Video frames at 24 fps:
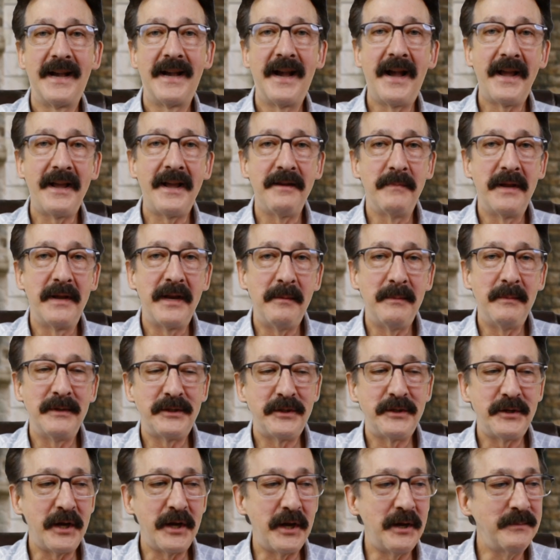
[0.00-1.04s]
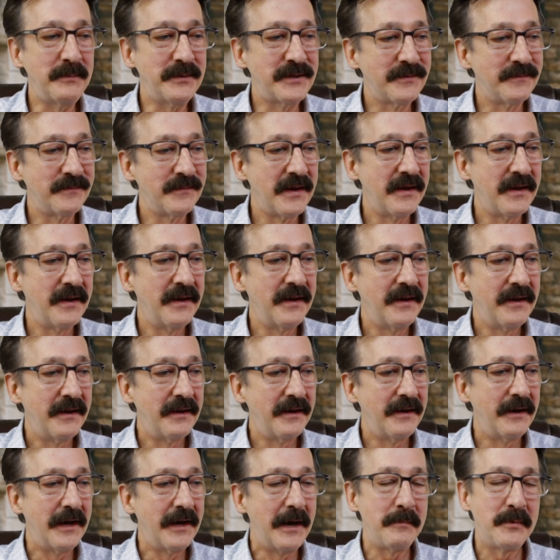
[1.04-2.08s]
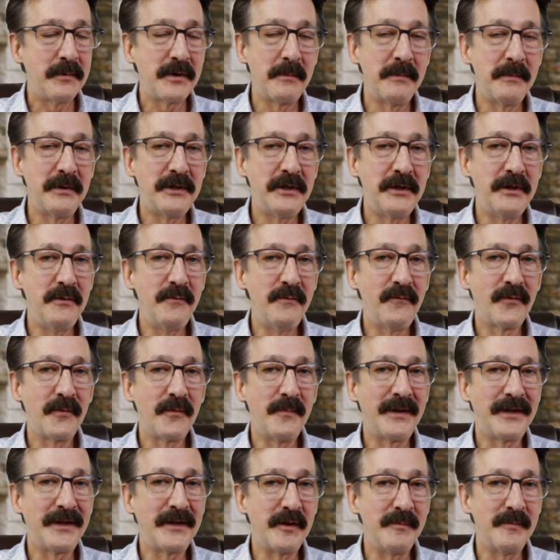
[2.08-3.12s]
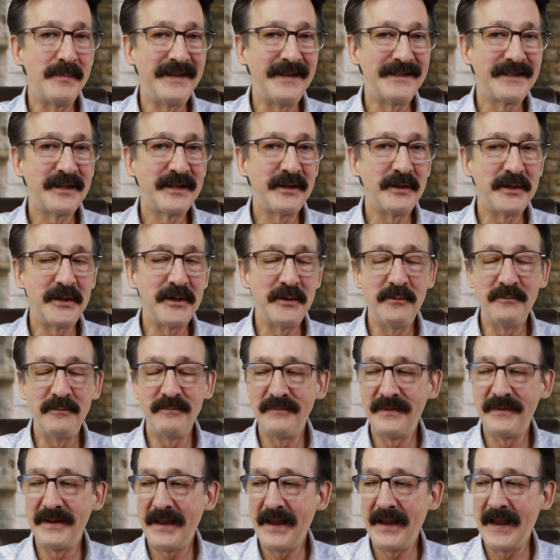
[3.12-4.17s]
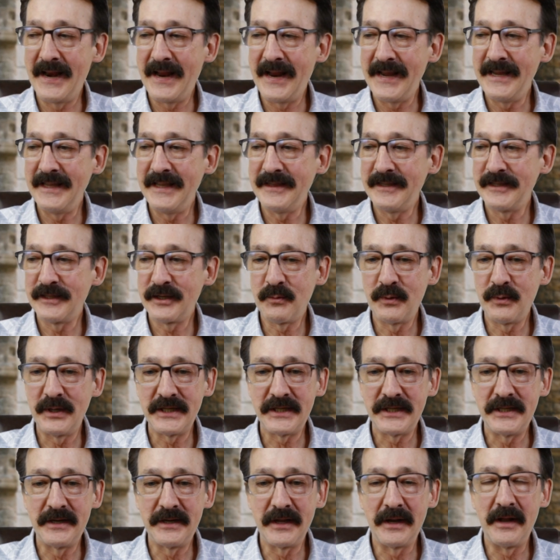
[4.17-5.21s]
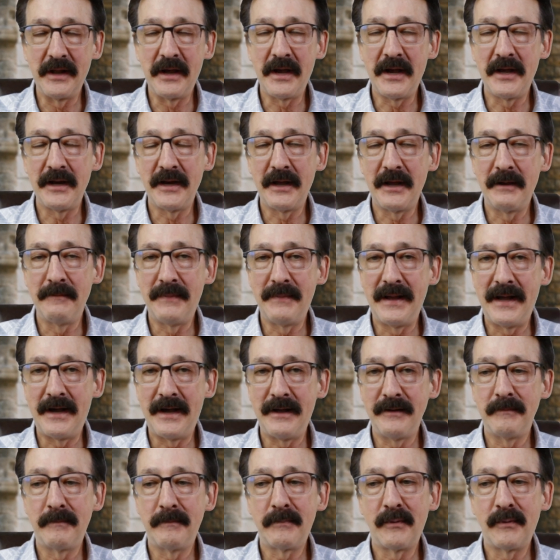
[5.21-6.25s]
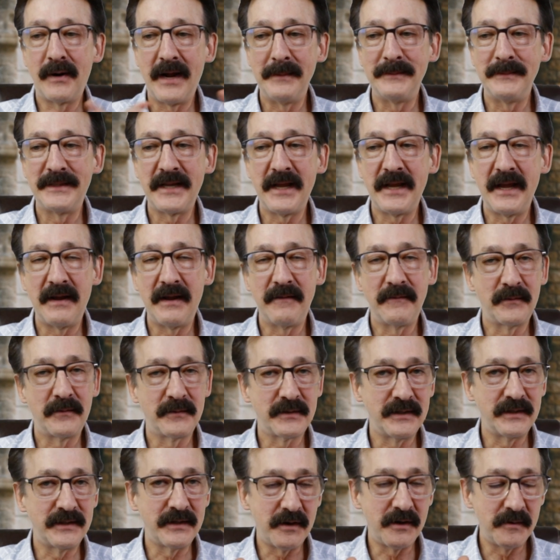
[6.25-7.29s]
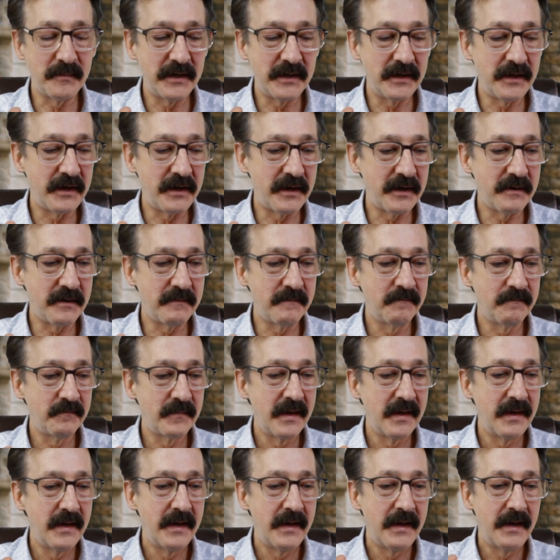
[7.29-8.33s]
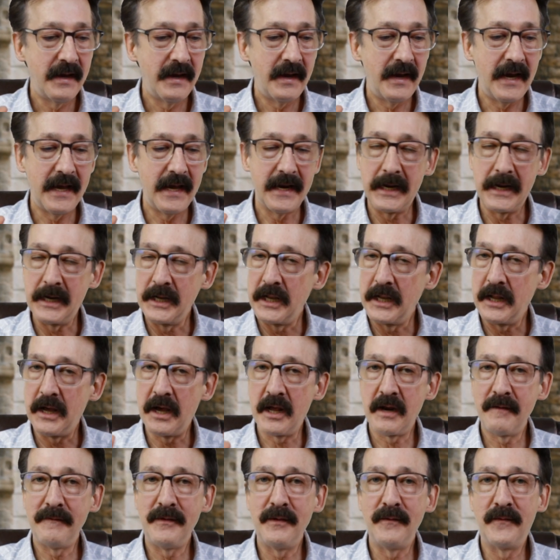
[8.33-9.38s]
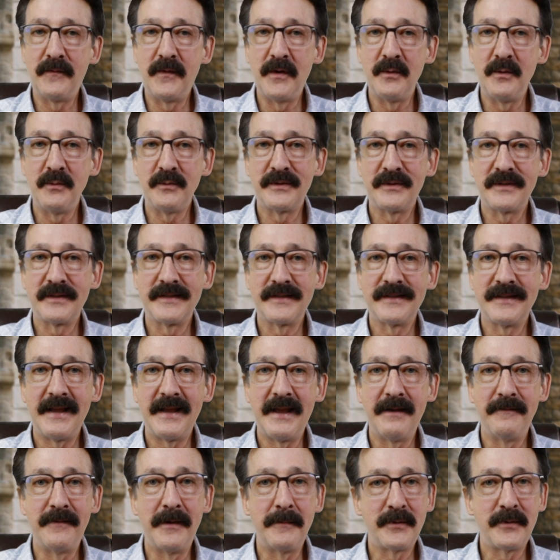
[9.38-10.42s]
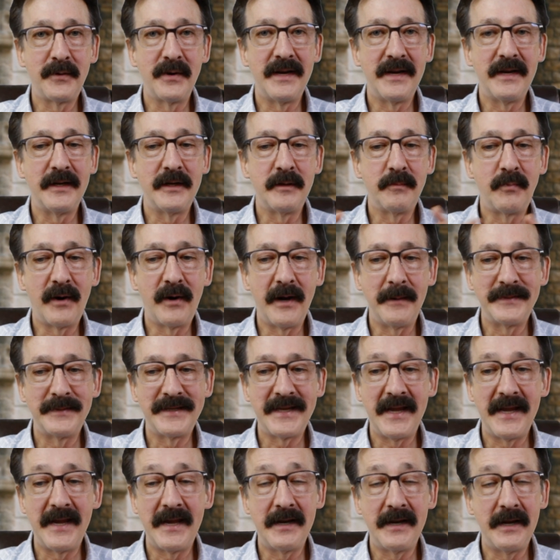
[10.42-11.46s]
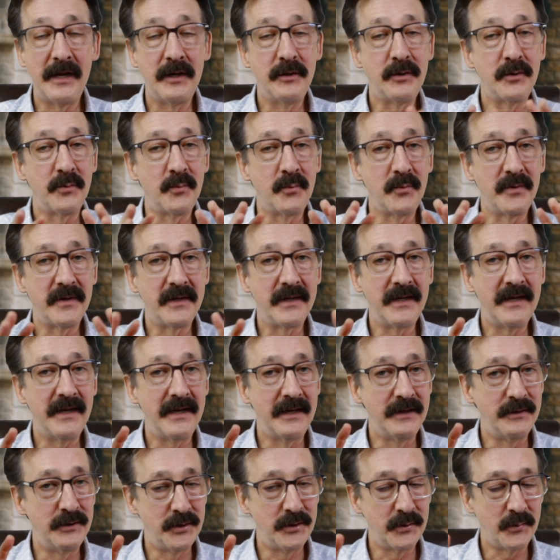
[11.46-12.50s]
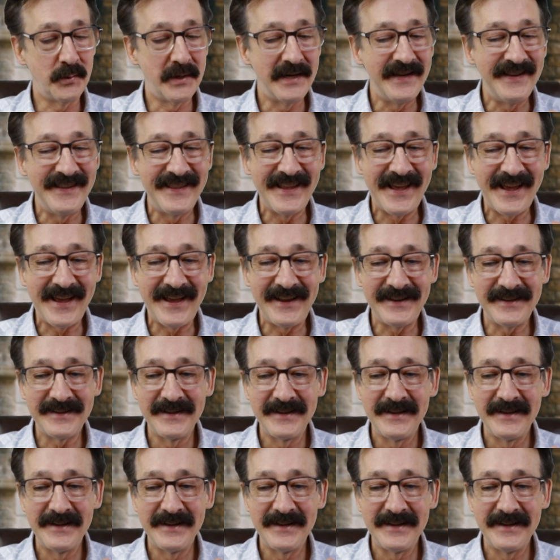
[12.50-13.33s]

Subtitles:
Hi, my name is James. I'm coming to you from the Clem Institute, and I get this question a lot about Primescan versus Omnicam, and a lot of you folks have upgraded to Primescan and you're really enjoying that.